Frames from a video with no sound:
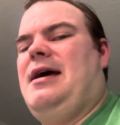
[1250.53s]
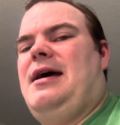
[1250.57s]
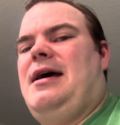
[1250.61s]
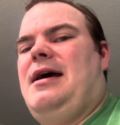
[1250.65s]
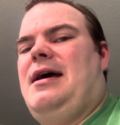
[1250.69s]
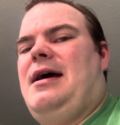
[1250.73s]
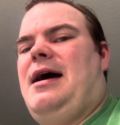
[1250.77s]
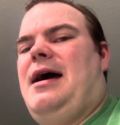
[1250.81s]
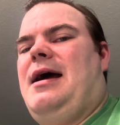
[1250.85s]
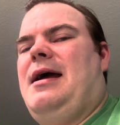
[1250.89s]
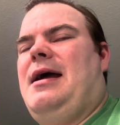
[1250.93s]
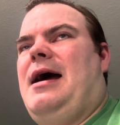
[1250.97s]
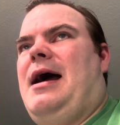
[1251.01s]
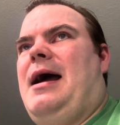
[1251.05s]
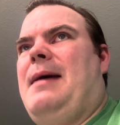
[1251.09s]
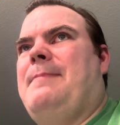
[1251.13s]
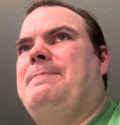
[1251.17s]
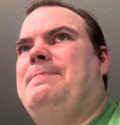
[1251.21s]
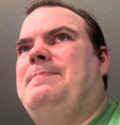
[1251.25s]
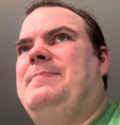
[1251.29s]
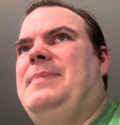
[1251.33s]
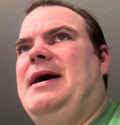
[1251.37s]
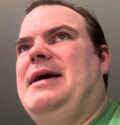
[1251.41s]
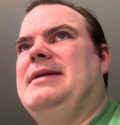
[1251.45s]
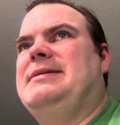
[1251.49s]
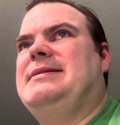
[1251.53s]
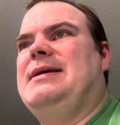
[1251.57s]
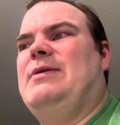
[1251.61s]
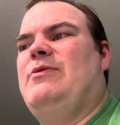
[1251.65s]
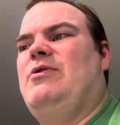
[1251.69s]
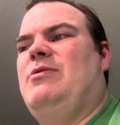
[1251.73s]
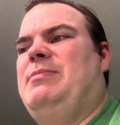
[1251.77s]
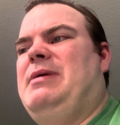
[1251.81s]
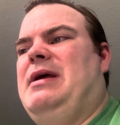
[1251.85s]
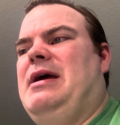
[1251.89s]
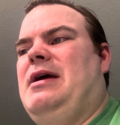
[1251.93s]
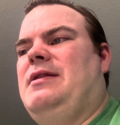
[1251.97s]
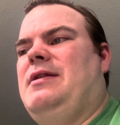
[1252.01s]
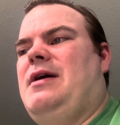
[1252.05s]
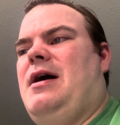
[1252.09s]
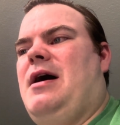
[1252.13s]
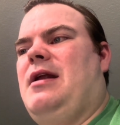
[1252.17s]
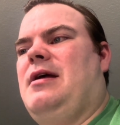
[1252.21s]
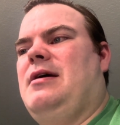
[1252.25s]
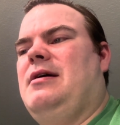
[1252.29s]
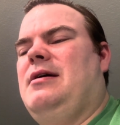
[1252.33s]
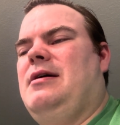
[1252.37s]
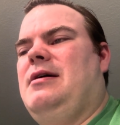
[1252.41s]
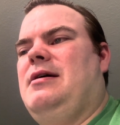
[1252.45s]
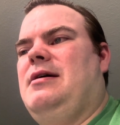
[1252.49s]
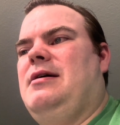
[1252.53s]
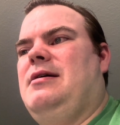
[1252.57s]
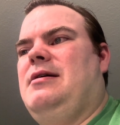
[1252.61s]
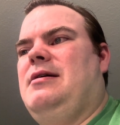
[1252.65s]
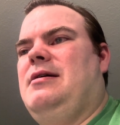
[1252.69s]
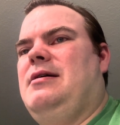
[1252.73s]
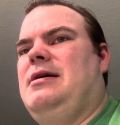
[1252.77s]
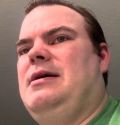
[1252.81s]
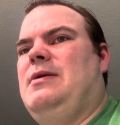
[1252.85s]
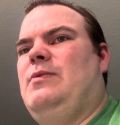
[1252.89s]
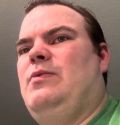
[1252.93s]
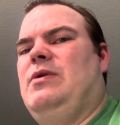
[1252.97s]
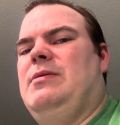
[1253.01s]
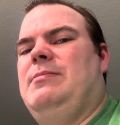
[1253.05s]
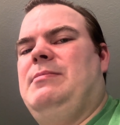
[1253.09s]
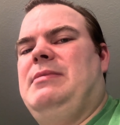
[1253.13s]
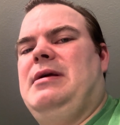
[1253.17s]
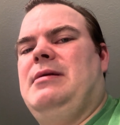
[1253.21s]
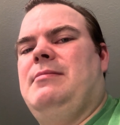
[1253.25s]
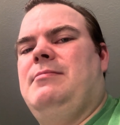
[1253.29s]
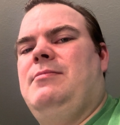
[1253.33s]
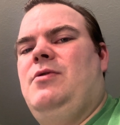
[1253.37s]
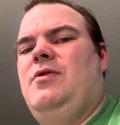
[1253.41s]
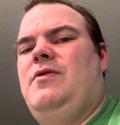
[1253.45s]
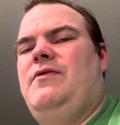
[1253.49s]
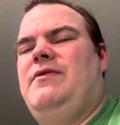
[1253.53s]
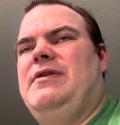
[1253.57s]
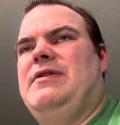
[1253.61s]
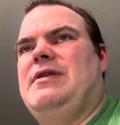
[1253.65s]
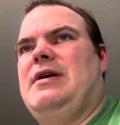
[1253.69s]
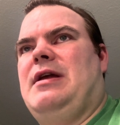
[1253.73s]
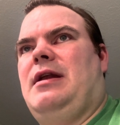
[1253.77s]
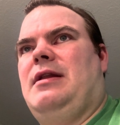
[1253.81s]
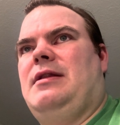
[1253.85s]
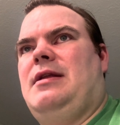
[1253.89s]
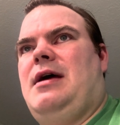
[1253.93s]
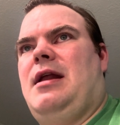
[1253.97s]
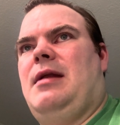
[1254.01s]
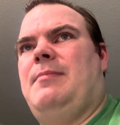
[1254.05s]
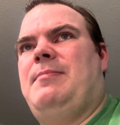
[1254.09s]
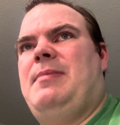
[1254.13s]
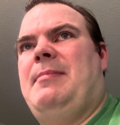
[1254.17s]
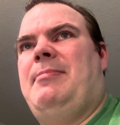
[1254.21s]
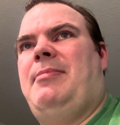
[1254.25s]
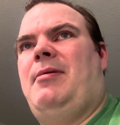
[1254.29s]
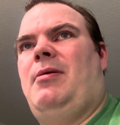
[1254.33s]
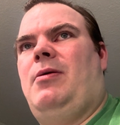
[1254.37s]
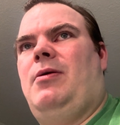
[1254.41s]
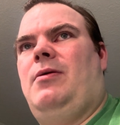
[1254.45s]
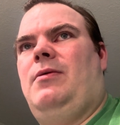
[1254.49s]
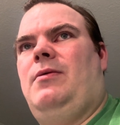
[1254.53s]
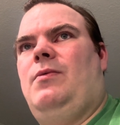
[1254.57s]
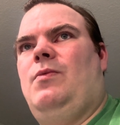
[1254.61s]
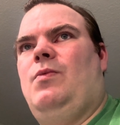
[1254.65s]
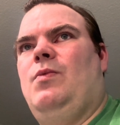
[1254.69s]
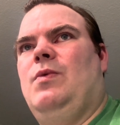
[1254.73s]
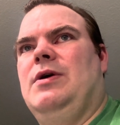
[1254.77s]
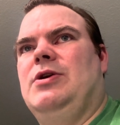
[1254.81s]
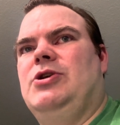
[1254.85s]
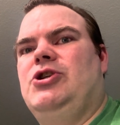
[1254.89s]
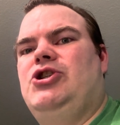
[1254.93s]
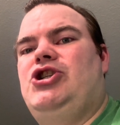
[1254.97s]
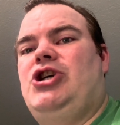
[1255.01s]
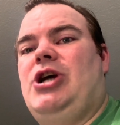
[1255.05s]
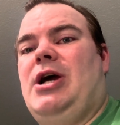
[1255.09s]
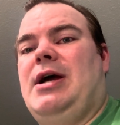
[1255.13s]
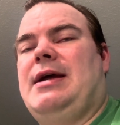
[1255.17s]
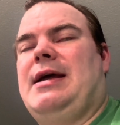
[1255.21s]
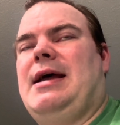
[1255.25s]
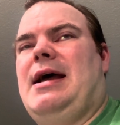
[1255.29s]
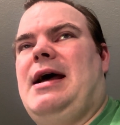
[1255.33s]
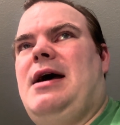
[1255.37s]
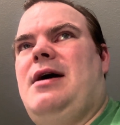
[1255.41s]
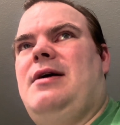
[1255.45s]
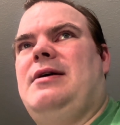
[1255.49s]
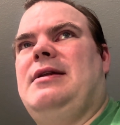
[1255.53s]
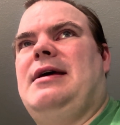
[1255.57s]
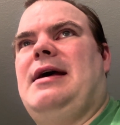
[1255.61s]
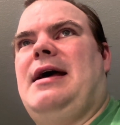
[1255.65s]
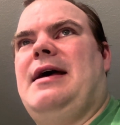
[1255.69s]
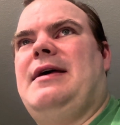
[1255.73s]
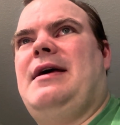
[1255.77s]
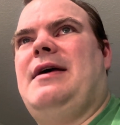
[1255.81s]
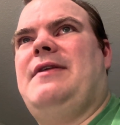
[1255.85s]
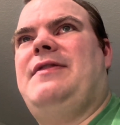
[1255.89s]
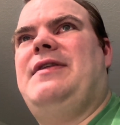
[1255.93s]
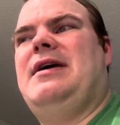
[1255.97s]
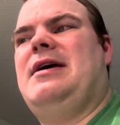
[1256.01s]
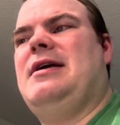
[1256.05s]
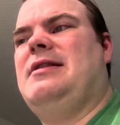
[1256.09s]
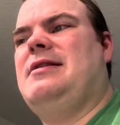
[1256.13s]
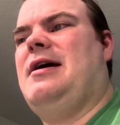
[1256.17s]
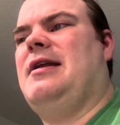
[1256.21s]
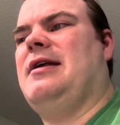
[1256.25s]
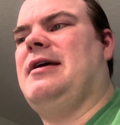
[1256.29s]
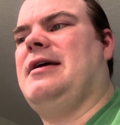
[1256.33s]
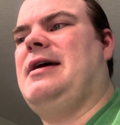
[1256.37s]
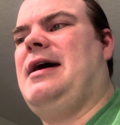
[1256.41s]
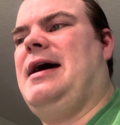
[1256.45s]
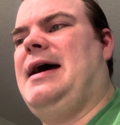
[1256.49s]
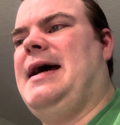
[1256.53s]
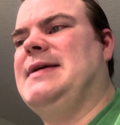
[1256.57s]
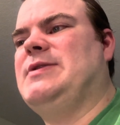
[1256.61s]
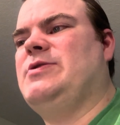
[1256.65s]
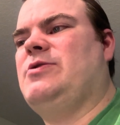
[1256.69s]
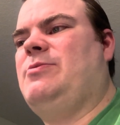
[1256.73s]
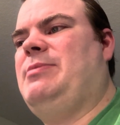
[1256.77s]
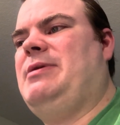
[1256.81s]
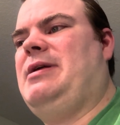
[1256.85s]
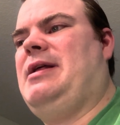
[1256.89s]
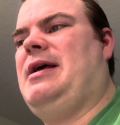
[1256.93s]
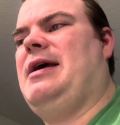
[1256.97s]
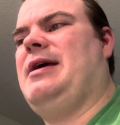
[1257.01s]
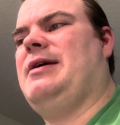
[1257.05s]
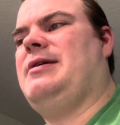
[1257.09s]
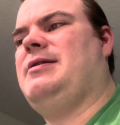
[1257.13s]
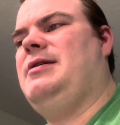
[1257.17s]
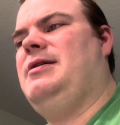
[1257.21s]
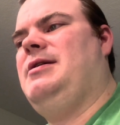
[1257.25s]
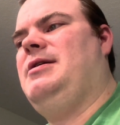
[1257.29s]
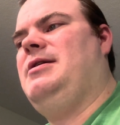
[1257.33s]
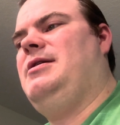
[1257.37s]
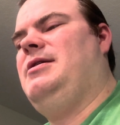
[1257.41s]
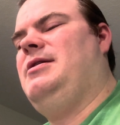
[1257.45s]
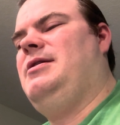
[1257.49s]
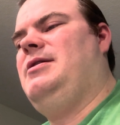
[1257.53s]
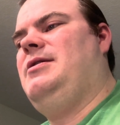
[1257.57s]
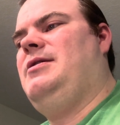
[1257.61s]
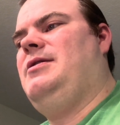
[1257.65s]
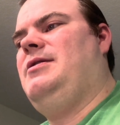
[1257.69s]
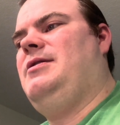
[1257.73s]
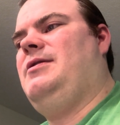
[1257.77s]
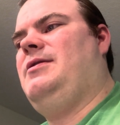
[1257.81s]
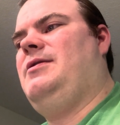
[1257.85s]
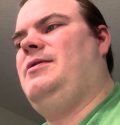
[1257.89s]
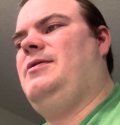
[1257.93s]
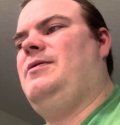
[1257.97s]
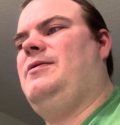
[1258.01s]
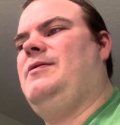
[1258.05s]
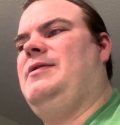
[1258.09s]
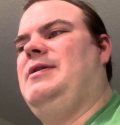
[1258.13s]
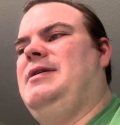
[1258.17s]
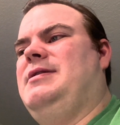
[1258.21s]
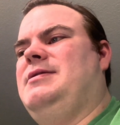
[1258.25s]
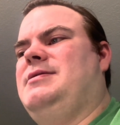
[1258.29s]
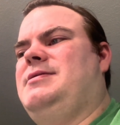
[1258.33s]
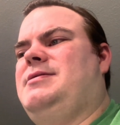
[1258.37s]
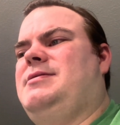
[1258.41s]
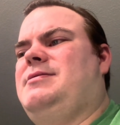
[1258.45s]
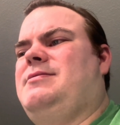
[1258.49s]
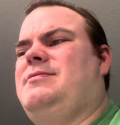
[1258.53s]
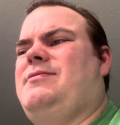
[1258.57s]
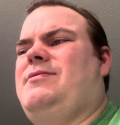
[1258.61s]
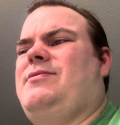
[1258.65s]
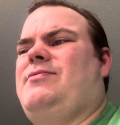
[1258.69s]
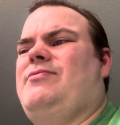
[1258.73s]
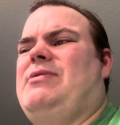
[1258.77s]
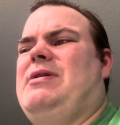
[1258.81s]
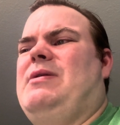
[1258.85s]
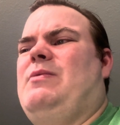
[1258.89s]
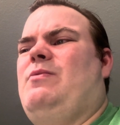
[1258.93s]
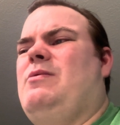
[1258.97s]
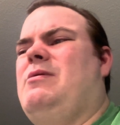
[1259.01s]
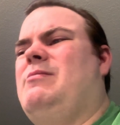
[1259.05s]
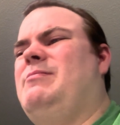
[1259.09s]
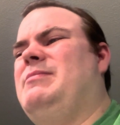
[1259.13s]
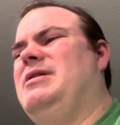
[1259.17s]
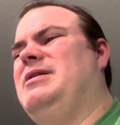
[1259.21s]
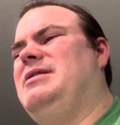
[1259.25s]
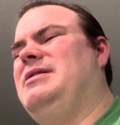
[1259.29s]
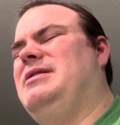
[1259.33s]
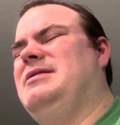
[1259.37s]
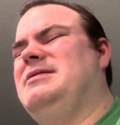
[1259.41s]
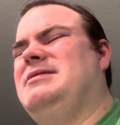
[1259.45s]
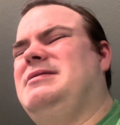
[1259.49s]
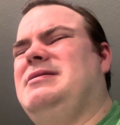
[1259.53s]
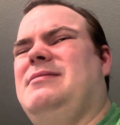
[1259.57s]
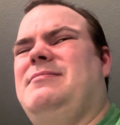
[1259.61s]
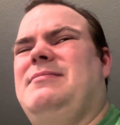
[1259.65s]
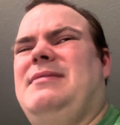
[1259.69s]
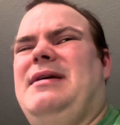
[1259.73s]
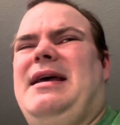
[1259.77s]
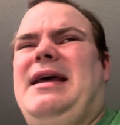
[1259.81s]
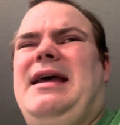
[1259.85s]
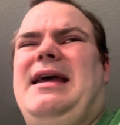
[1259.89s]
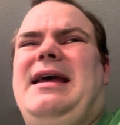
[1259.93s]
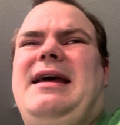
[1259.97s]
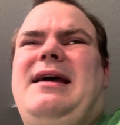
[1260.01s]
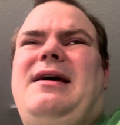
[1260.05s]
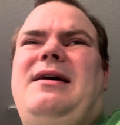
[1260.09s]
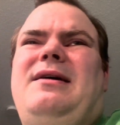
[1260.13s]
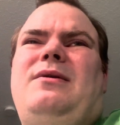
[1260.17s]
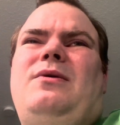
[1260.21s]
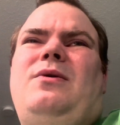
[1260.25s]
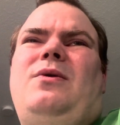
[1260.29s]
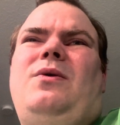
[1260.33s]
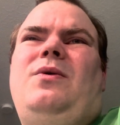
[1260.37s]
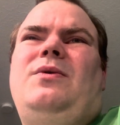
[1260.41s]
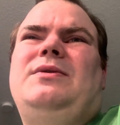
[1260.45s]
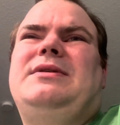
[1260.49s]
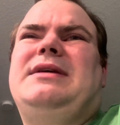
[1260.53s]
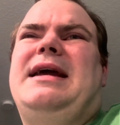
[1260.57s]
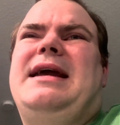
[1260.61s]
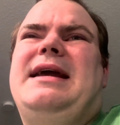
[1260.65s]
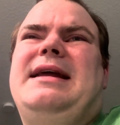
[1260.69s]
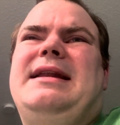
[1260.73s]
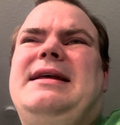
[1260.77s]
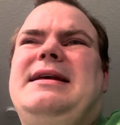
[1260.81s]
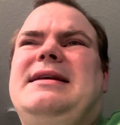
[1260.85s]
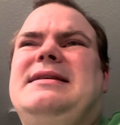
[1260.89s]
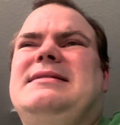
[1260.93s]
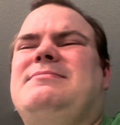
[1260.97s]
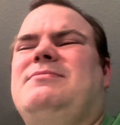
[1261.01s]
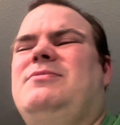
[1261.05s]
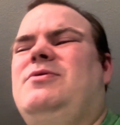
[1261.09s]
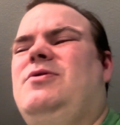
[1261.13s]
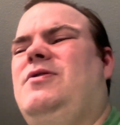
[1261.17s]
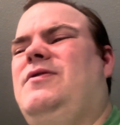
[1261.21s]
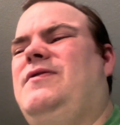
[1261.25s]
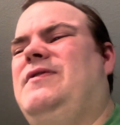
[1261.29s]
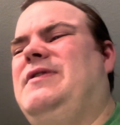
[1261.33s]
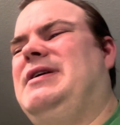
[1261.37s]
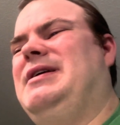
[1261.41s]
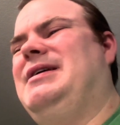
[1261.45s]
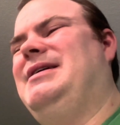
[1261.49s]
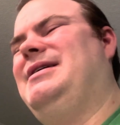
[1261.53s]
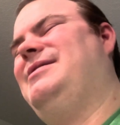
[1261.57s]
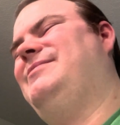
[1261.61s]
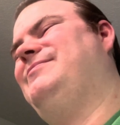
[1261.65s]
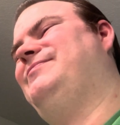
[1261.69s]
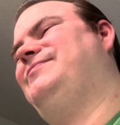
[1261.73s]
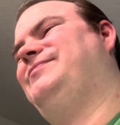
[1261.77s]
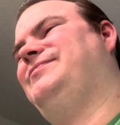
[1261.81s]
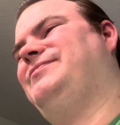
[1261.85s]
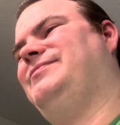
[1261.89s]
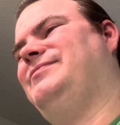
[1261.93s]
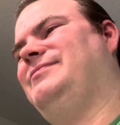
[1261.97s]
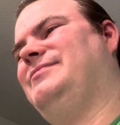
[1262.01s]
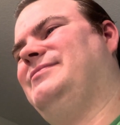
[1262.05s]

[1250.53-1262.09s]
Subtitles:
I bet it would be a lot. It wouldn't be a movie that a lot of people would check out. I think a lot of guys would be like, "Oh, these three women in some old '80s movie."